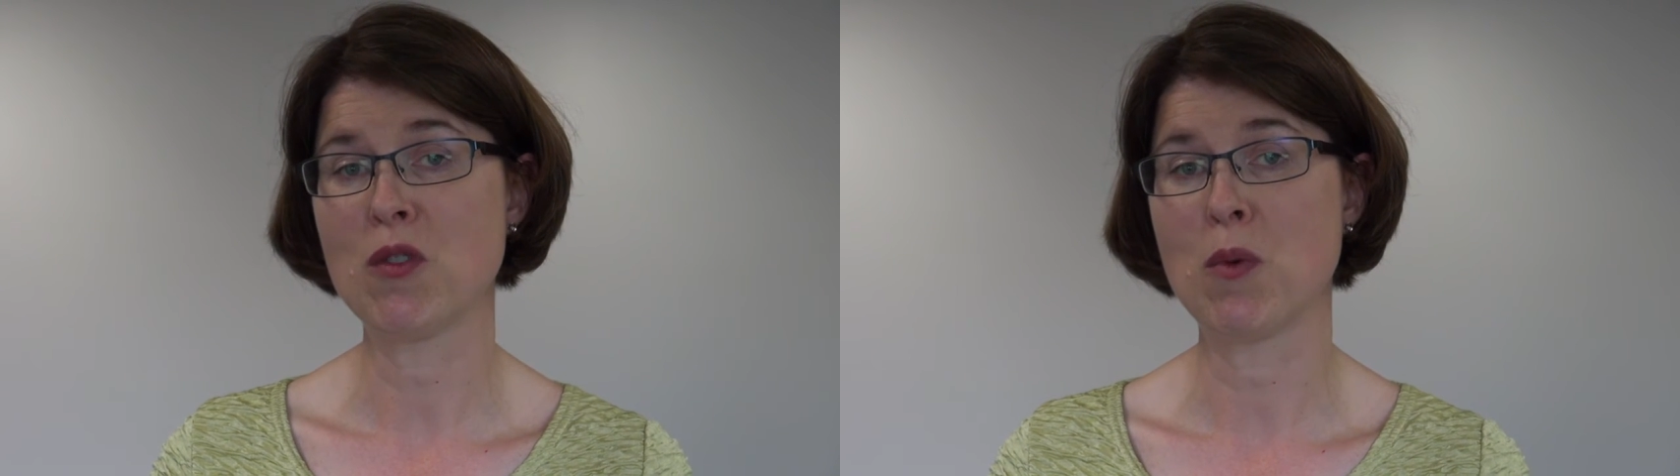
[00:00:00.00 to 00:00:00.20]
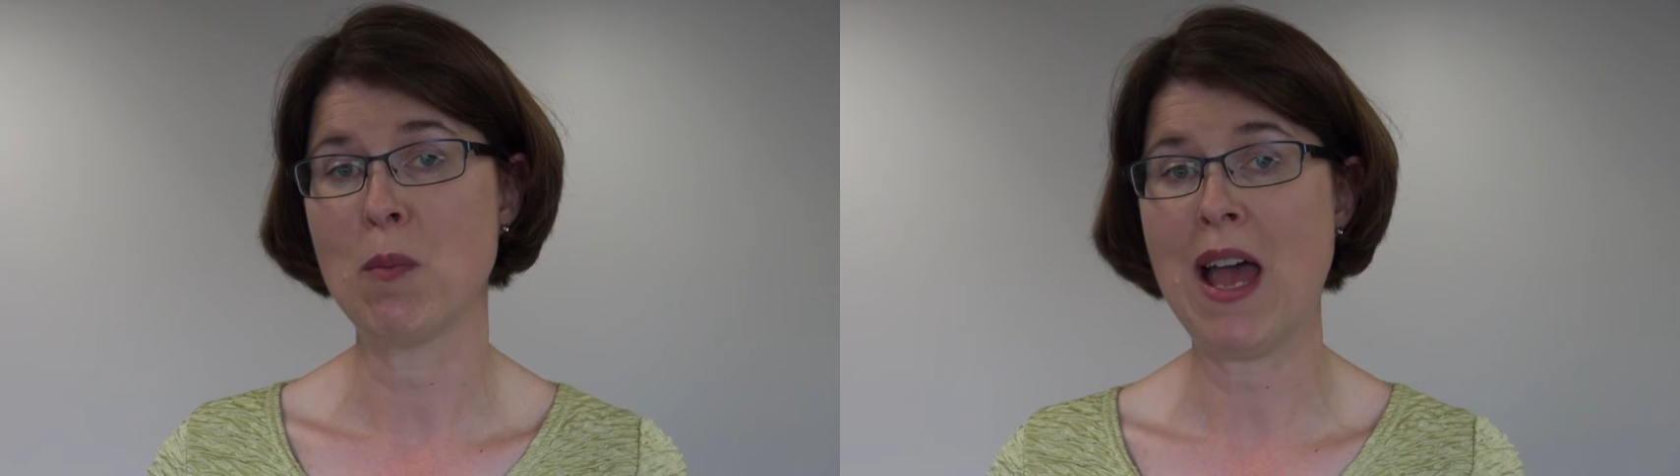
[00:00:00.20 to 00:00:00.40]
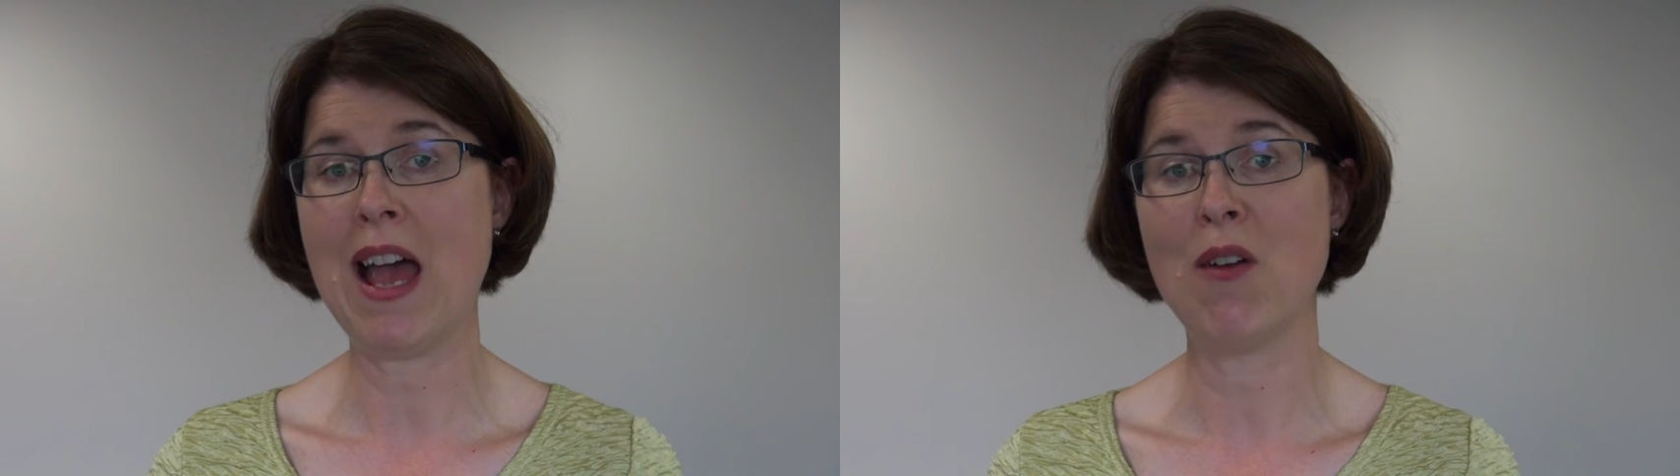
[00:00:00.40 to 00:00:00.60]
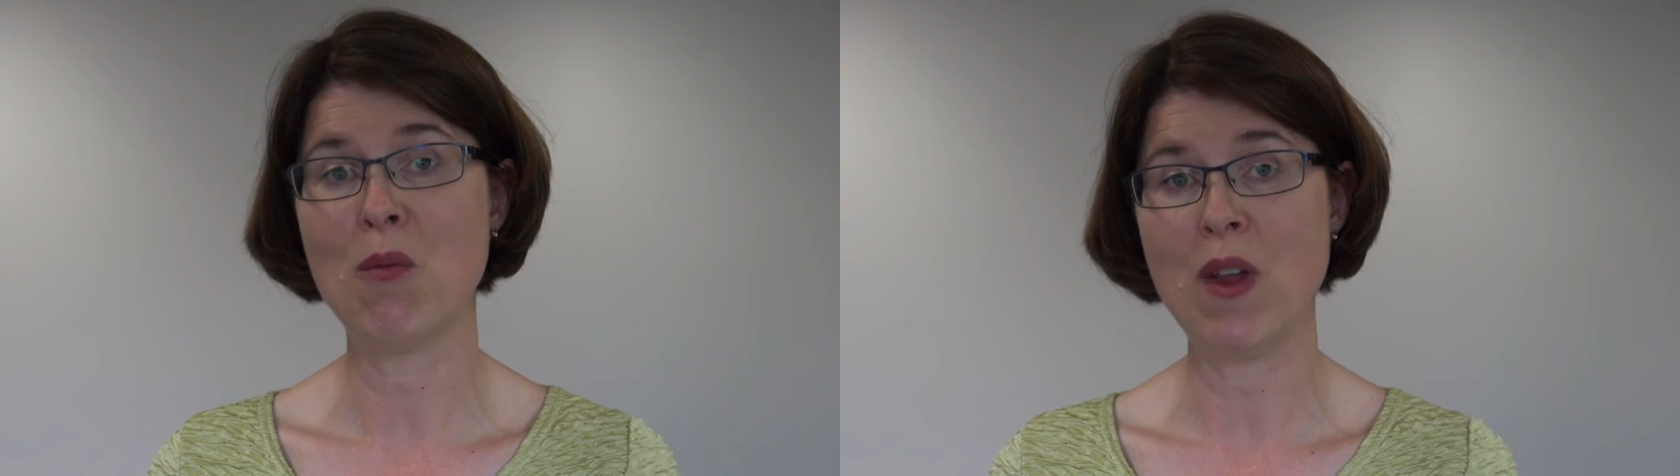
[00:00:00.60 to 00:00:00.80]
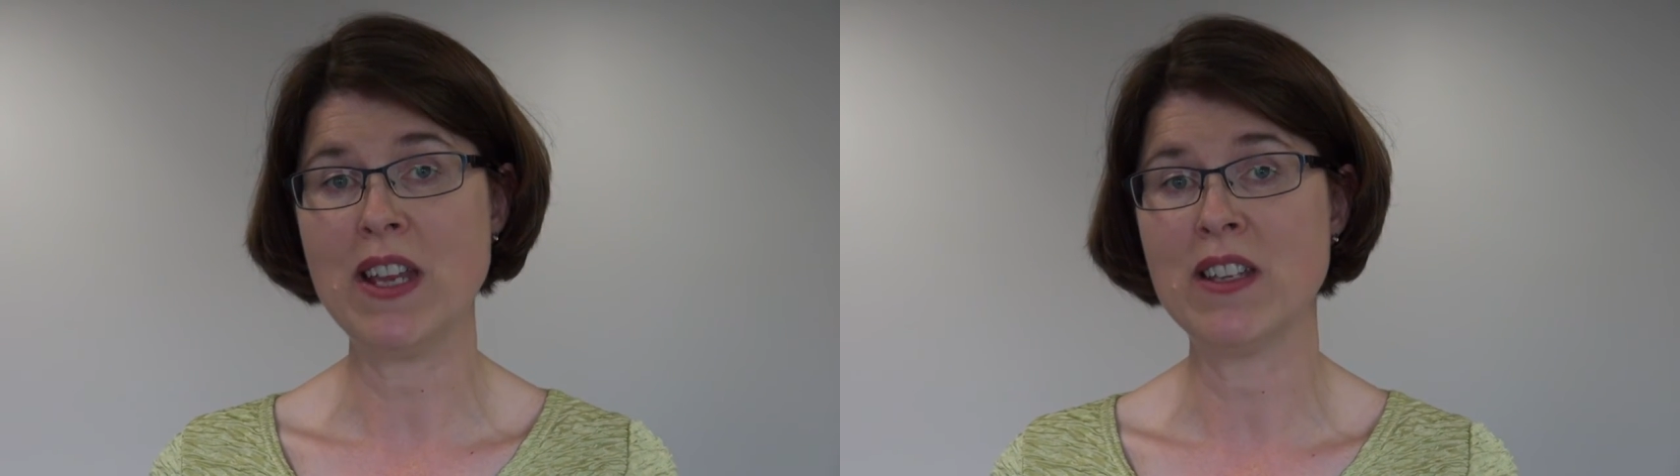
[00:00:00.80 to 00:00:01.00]
prepare
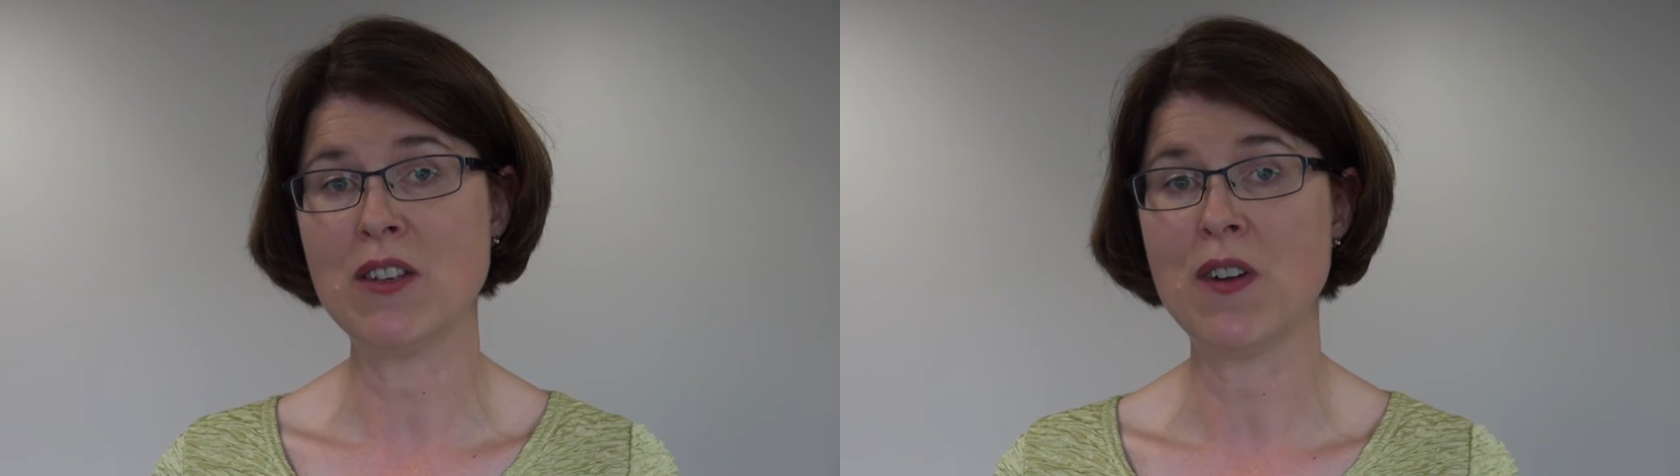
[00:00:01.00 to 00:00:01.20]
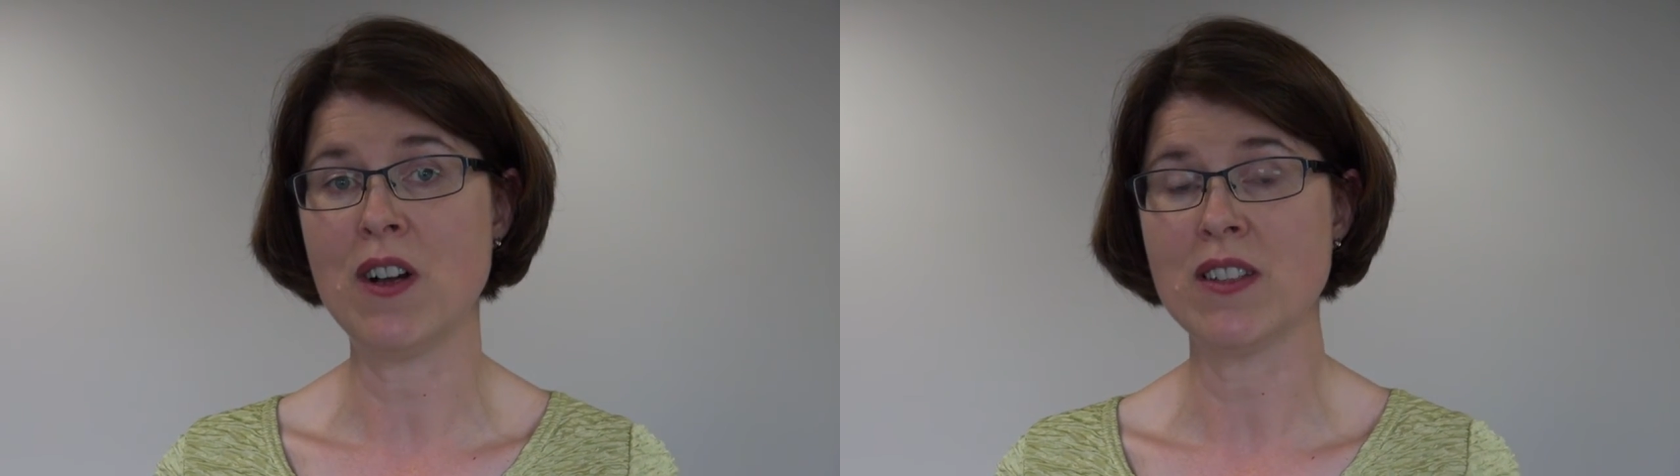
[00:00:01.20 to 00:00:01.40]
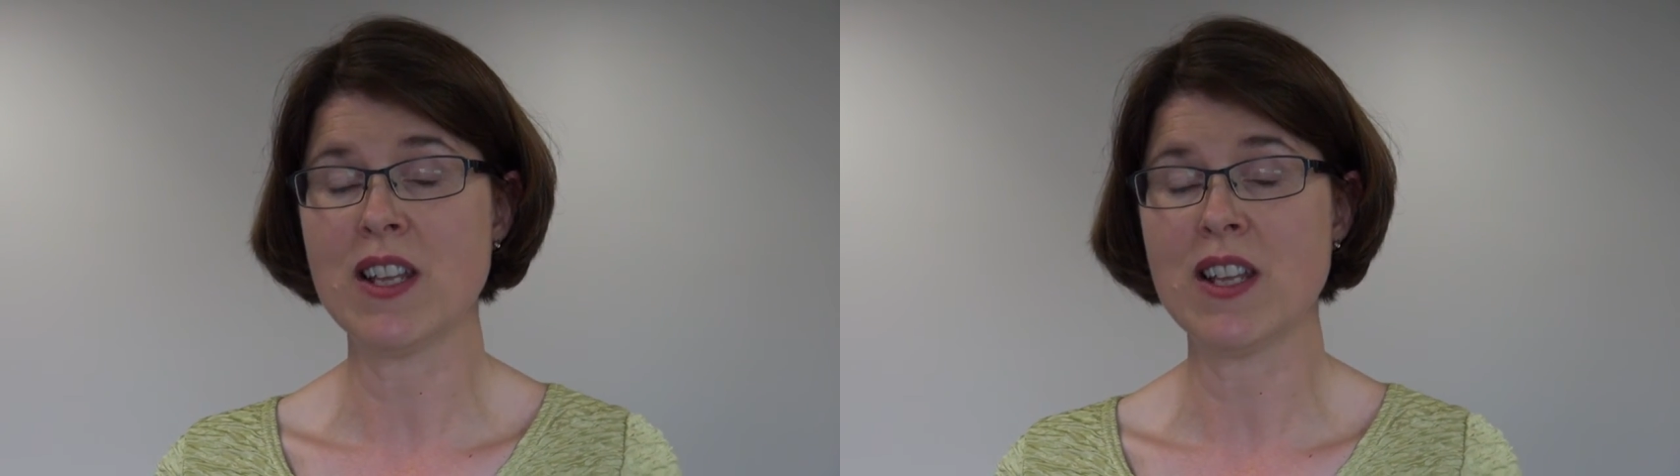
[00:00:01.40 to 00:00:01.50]
and read in advance.